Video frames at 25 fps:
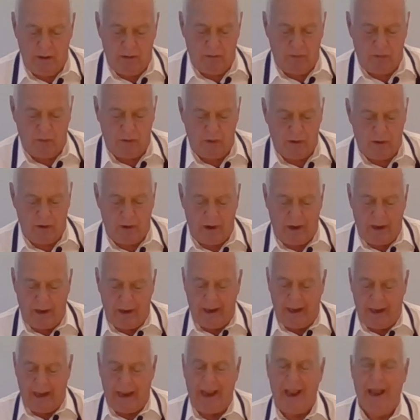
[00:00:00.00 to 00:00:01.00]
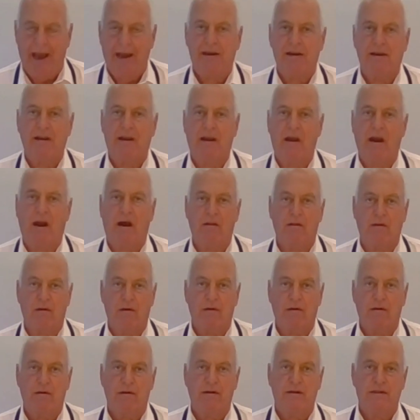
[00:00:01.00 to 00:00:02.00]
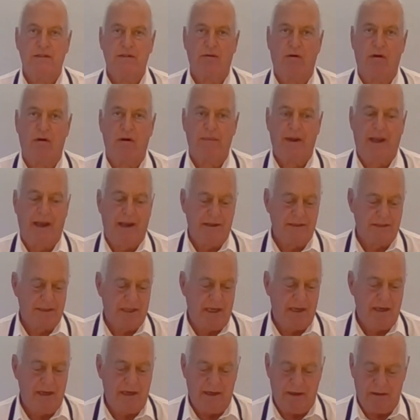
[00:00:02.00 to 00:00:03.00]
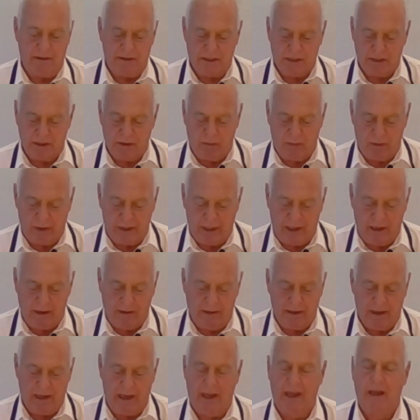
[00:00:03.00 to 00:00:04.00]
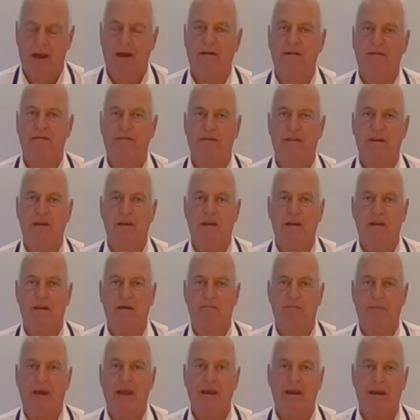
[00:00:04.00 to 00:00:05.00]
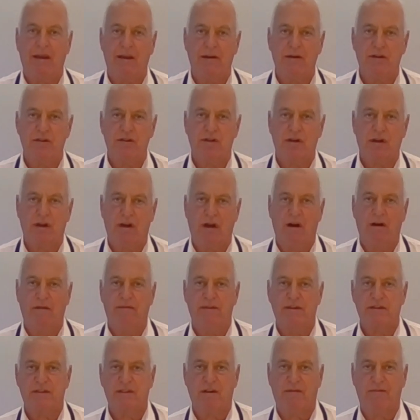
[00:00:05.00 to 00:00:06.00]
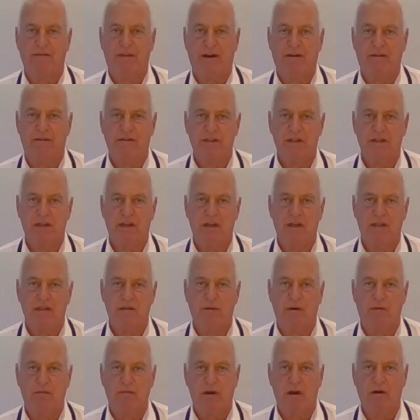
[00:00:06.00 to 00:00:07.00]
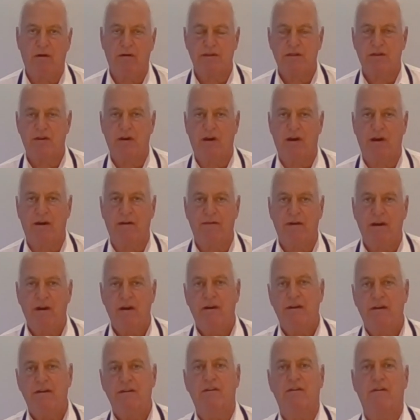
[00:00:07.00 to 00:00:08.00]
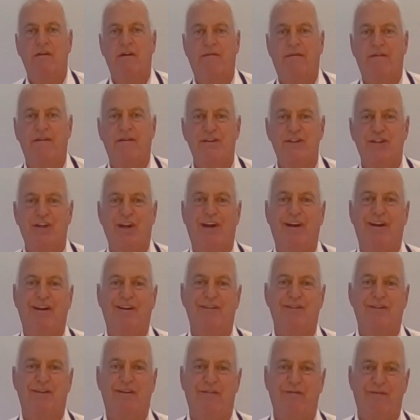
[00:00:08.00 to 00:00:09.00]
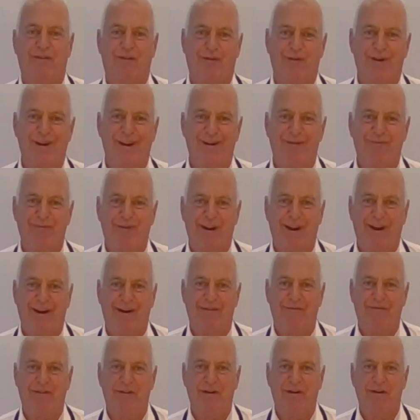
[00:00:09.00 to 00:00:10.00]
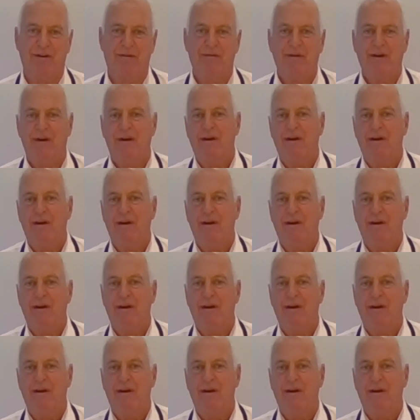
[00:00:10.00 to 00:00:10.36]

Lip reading: we're adding color to our pate here. So we not only have the beige of the sunflower seeds, but we also have 2 different shades of green. We have the